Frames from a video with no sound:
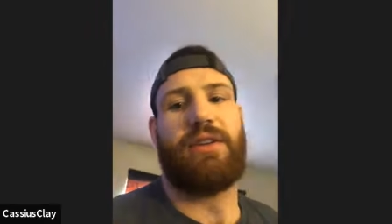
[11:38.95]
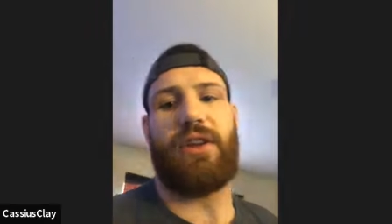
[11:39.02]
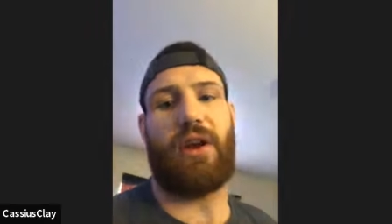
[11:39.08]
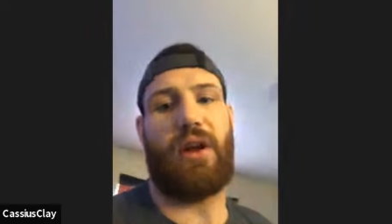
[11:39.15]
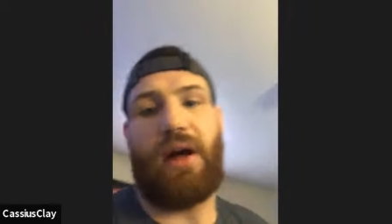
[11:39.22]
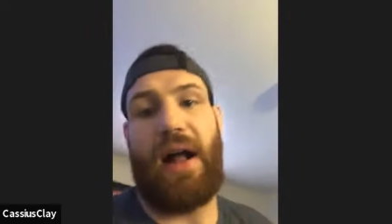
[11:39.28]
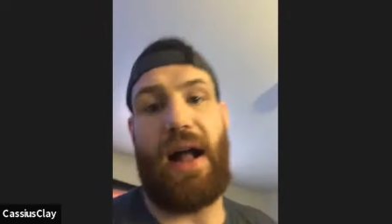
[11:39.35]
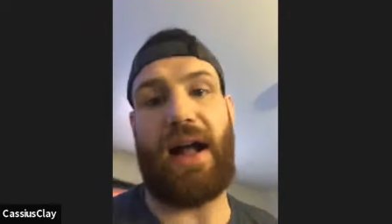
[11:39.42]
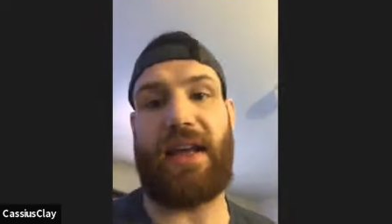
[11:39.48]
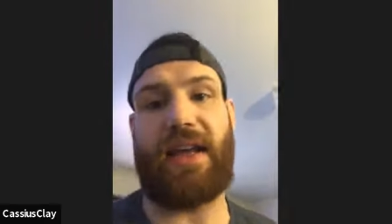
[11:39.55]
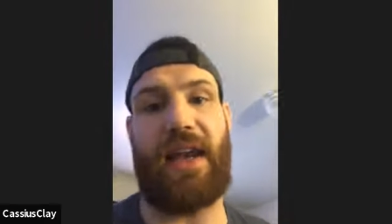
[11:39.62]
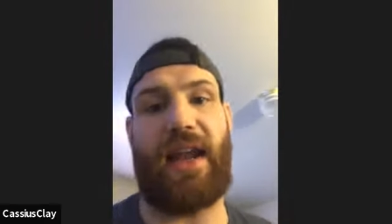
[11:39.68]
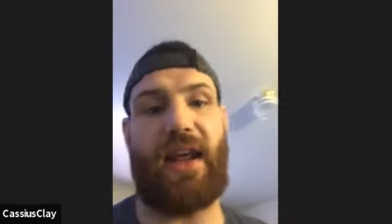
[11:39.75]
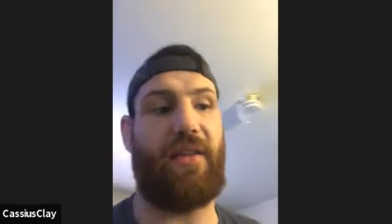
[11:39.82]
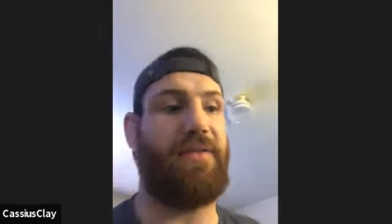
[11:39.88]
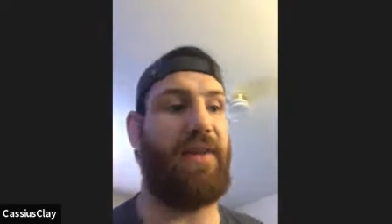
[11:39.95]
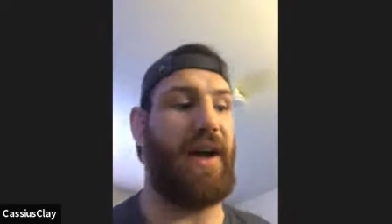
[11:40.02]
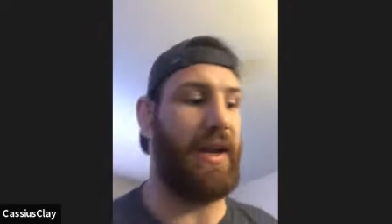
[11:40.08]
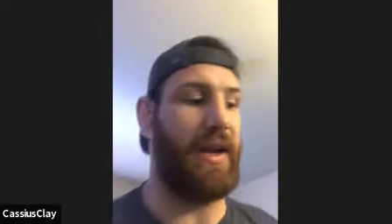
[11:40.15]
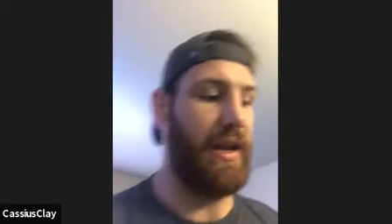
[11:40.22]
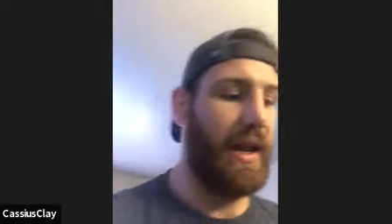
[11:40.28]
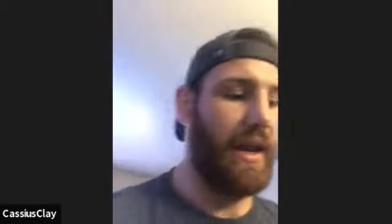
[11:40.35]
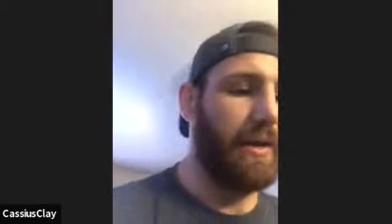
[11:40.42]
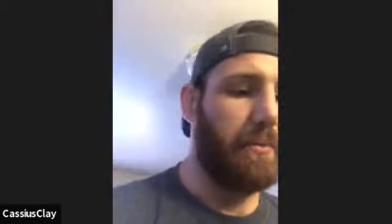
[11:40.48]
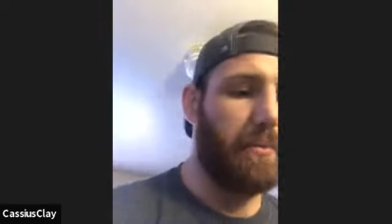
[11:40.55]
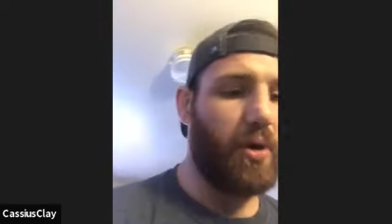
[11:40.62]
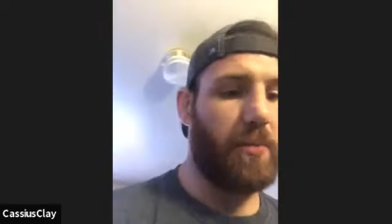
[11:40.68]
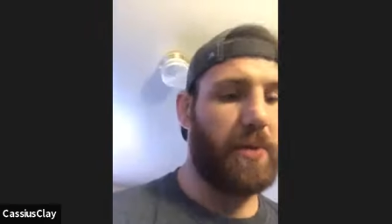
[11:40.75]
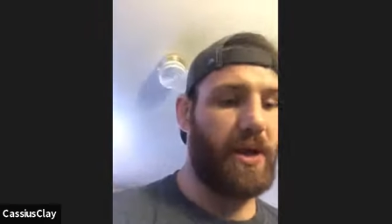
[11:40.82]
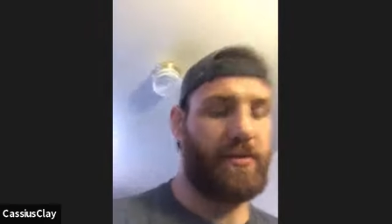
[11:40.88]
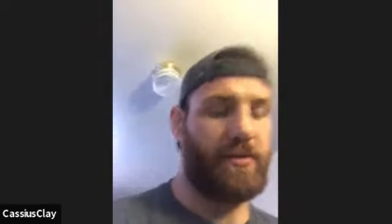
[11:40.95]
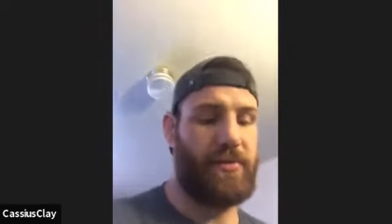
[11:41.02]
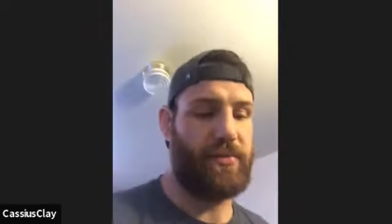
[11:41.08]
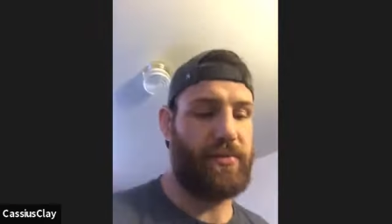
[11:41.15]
you know, I can end a fight at any moment,